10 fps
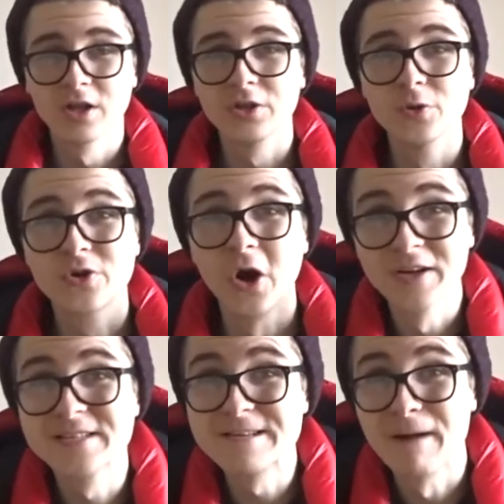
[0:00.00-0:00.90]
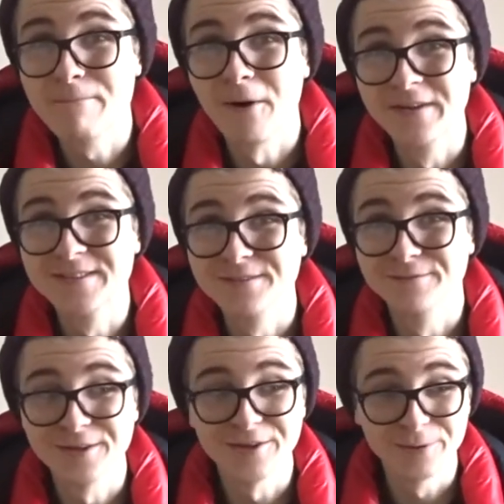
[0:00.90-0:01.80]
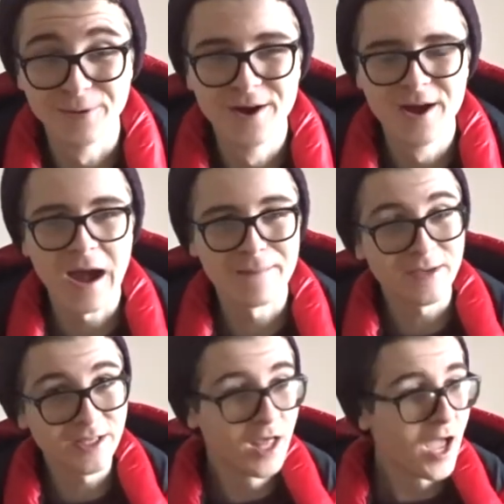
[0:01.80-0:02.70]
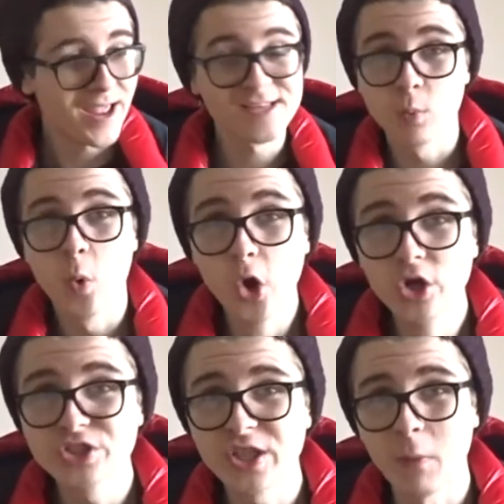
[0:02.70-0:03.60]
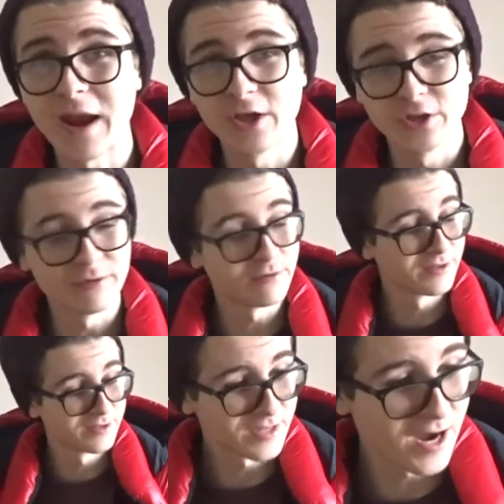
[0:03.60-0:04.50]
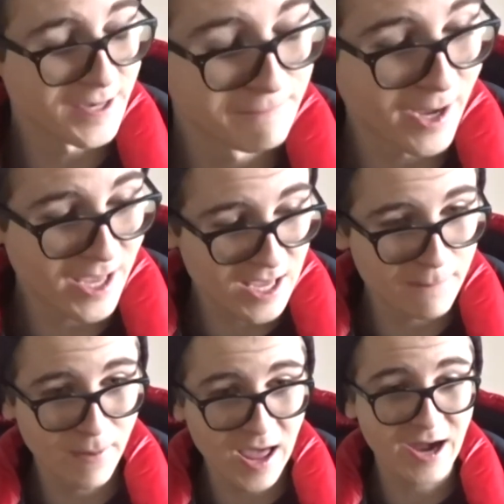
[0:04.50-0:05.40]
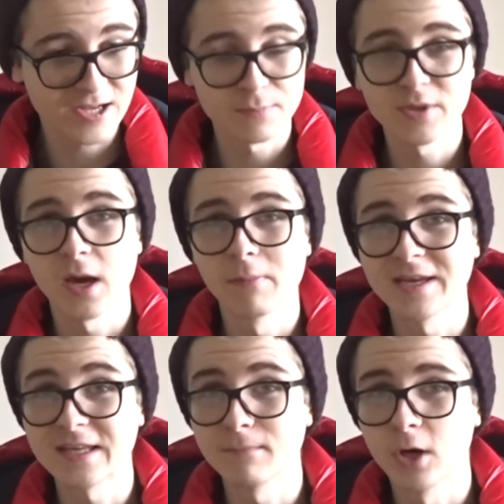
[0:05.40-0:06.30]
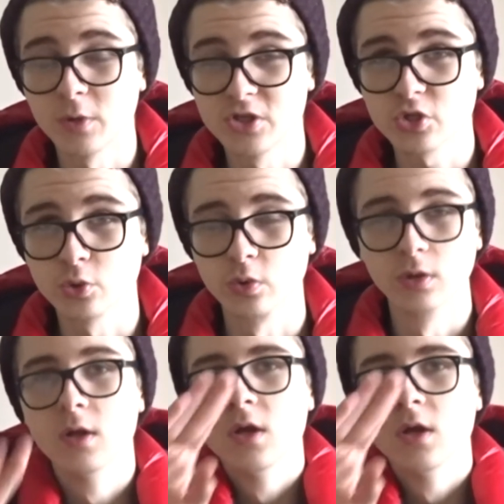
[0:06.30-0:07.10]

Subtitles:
You've got to see my point of view. I mean, it's worse than when I dyed my hair black to become an emo in school.